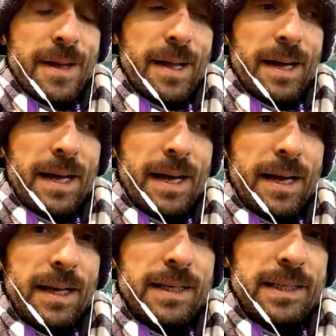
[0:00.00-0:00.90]

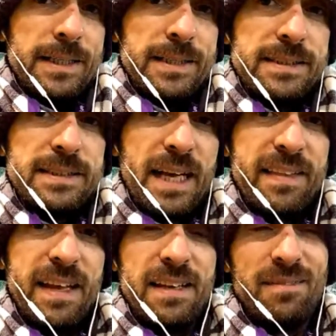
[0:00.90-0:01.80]
And
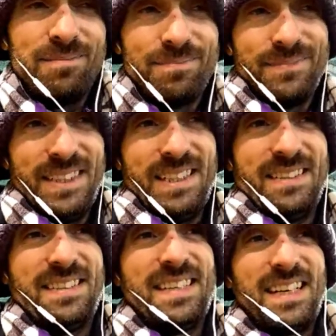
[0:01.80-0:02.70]
then,
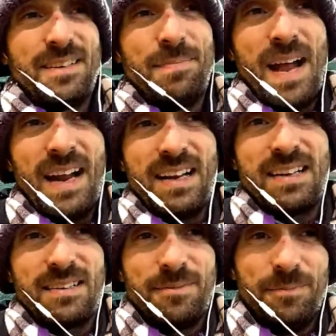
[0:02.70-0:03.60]
as I said,
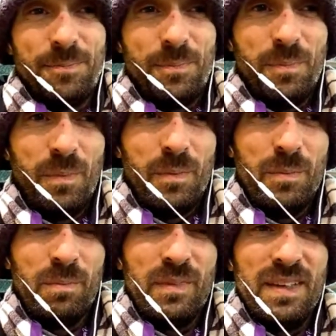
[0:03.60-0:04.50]
Kabak,
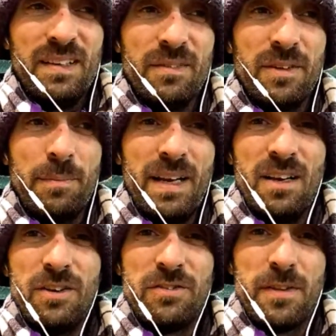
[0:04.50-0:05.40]
was a bit
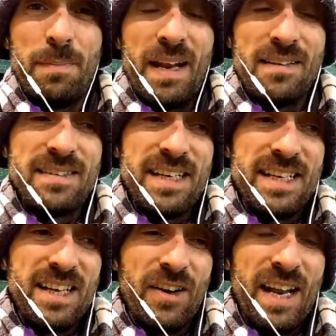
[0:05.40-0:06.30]
loose for the penalty, and
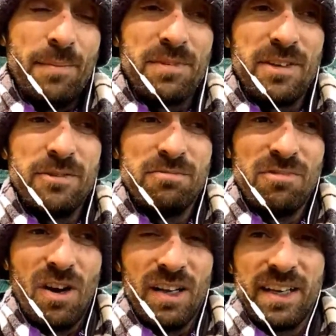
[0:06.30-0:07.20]
he got an absolute
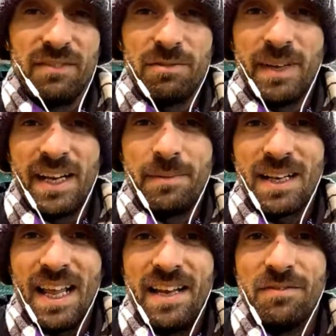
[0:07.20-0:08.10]
rollicking from Kenny
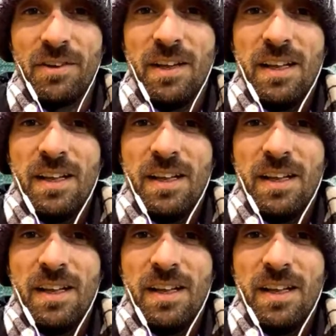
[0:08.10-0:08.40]
McLean for